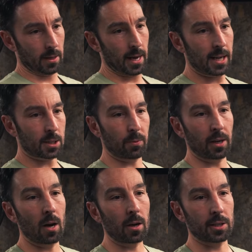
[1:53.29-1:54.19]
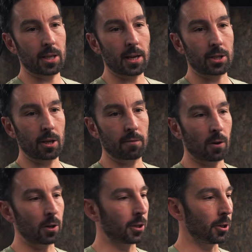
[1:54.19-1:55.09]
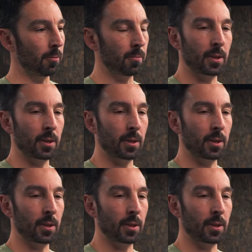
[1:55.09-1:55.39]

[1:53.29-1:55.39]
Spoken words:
air spring architecture, volume,